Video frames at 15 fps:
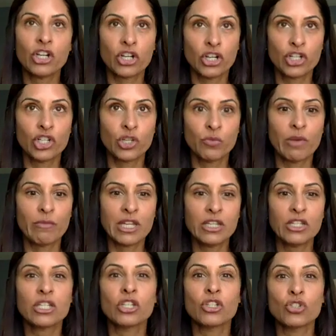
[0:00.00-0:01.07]
encouraging
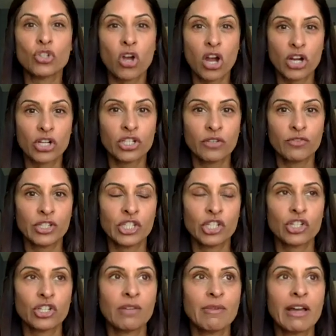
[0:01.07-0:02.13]
women to talk to your
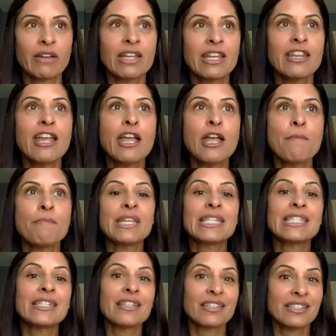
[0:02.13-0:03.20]
physician about it
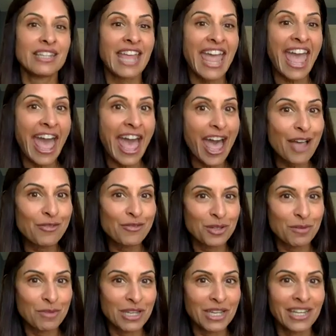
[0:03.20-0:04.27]
because it doesn't have
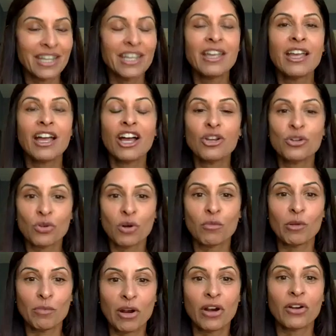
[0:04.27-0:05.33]
to be a
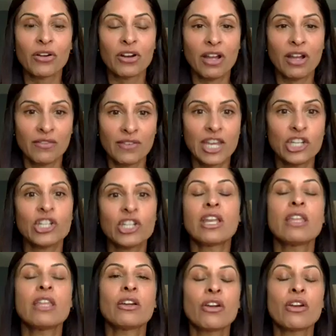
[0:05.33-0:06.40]
normal part of aging.
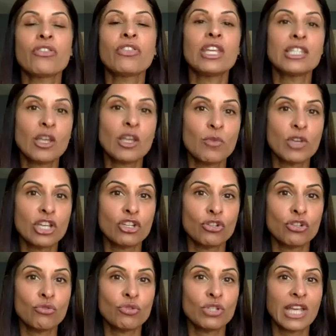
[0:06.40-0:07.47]
And there are things that we can
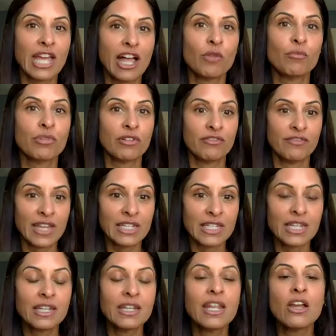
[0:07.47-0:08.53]
do to help prevent
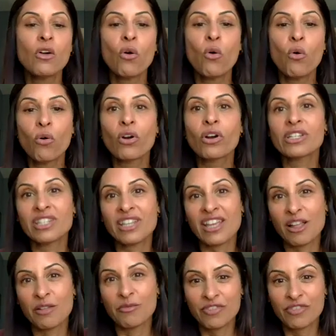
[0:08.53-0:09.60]
it or to
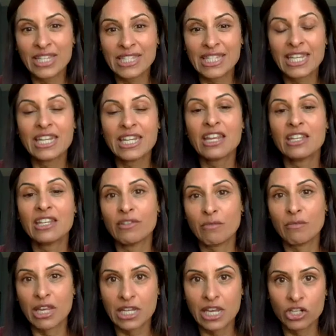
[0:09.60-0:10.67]
help fix it, and even
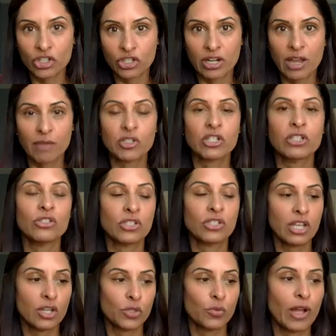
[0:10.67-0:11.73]
medication options
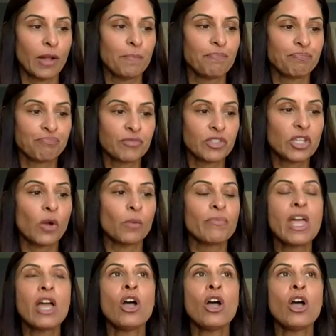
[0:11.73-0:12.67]
as well. So